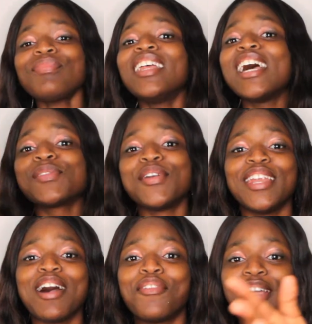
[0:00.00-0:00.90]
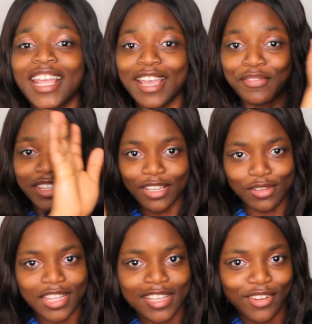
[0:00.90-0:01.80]
that's when you now forget everything. You
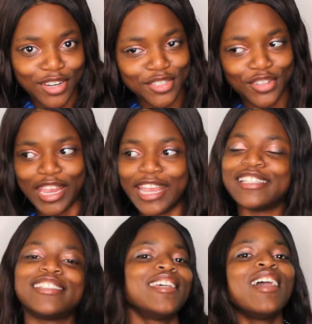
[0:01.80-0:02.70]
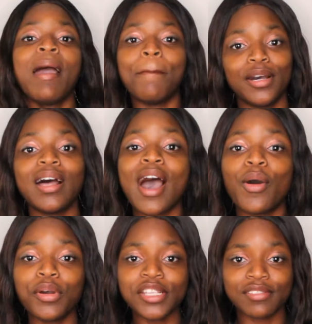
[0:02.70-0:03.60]
start scratching your head but I
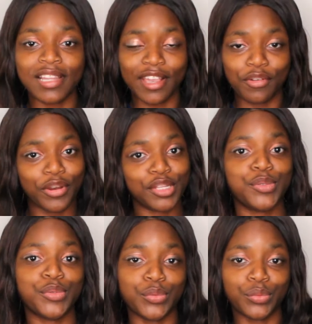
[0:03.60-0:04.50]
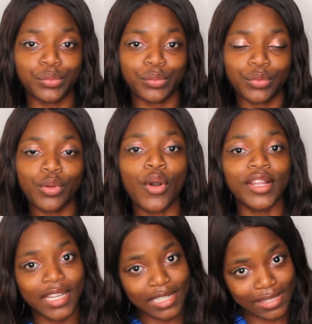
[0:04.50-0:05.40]
always like read to
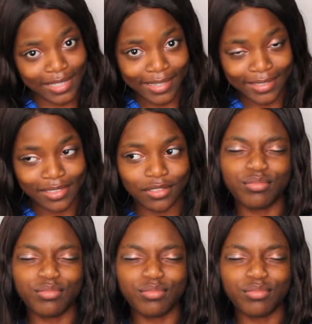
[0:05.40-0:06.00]
understand